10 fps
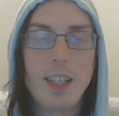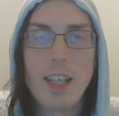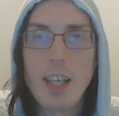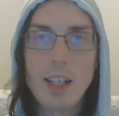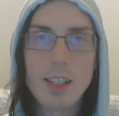
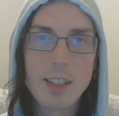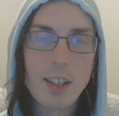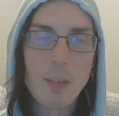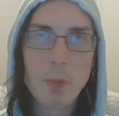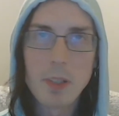And
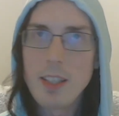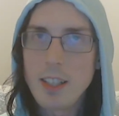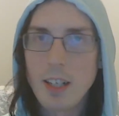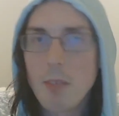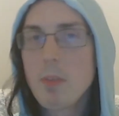I believe
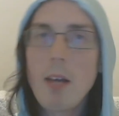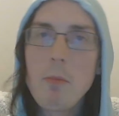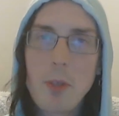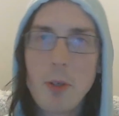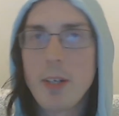
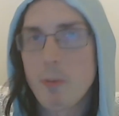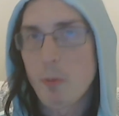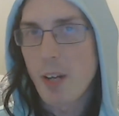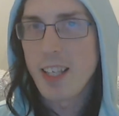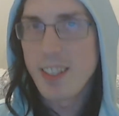I'm doing
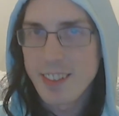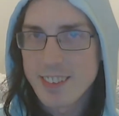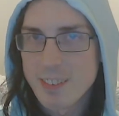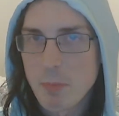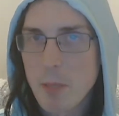right,
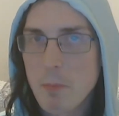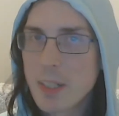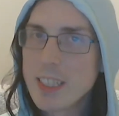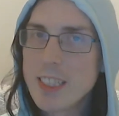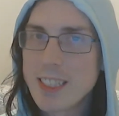but I'm
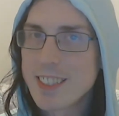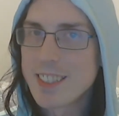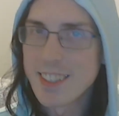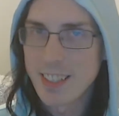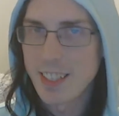pretty sure it's
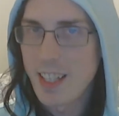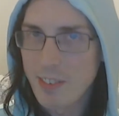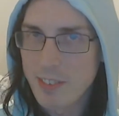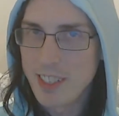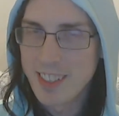on the
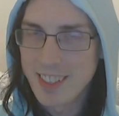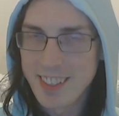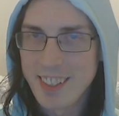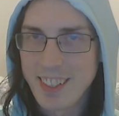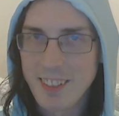left
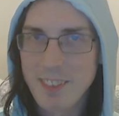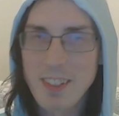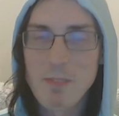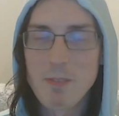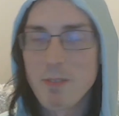in
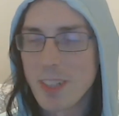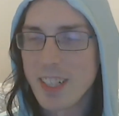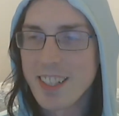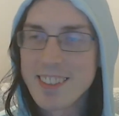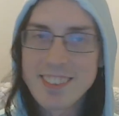my
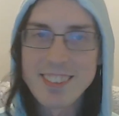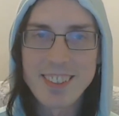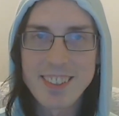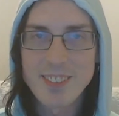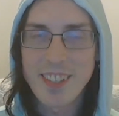video, so
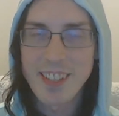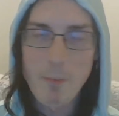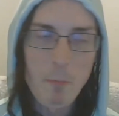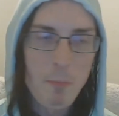that's weird.